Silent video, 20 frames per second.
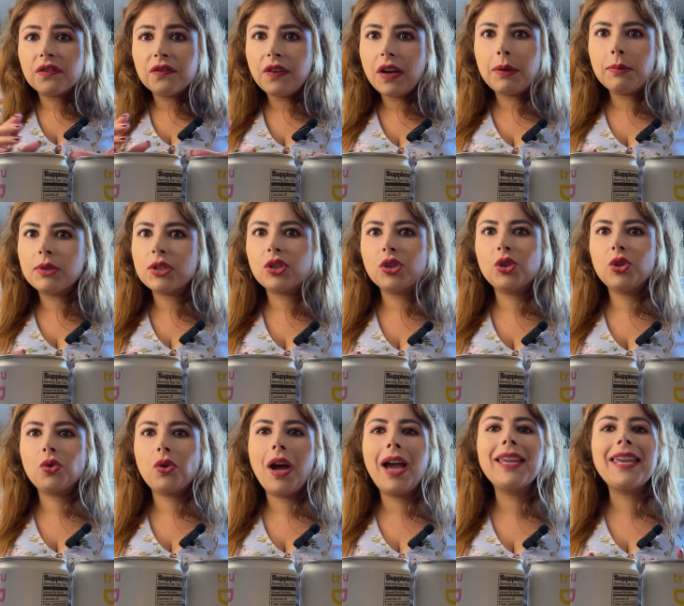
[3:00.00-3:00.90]
of flavors to
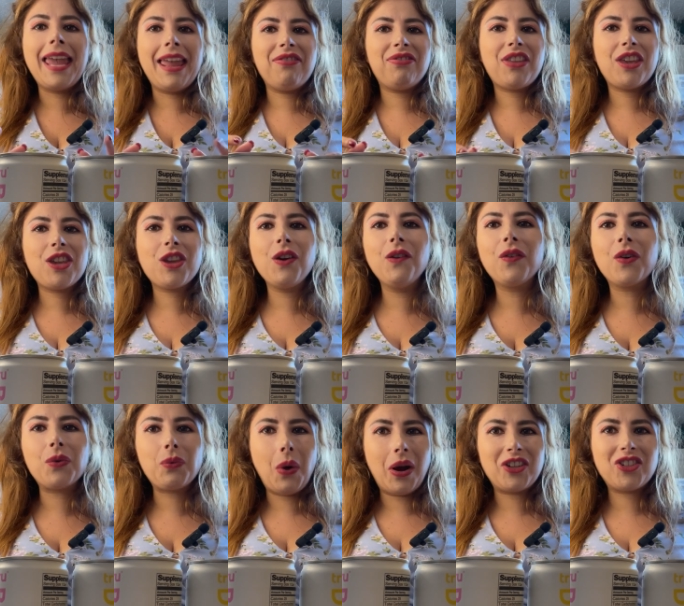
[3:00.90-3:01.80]
try, and thank you
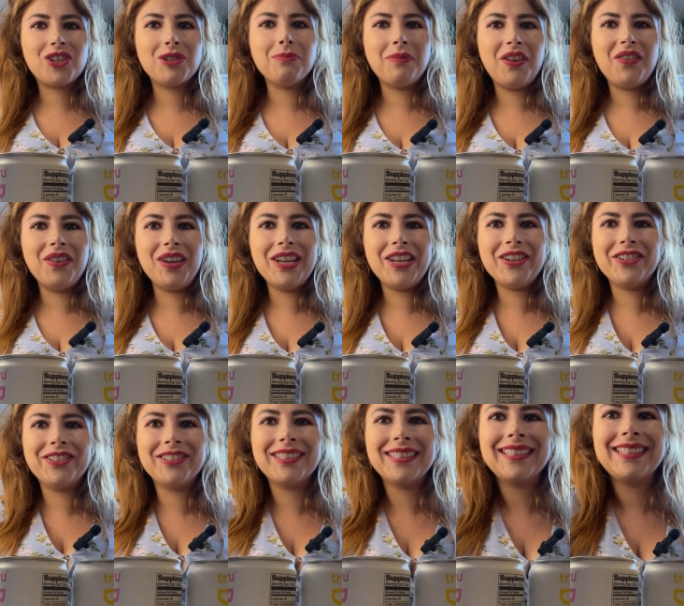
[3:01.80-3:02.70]
for watching my
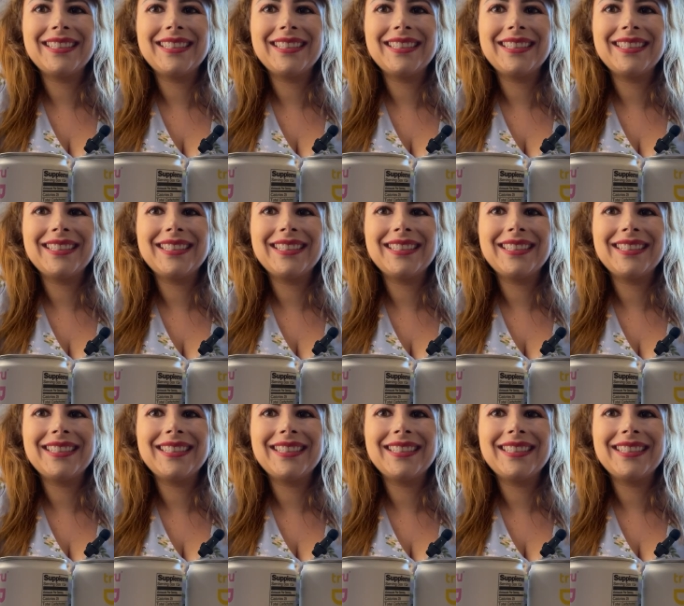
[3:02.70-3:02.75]
video.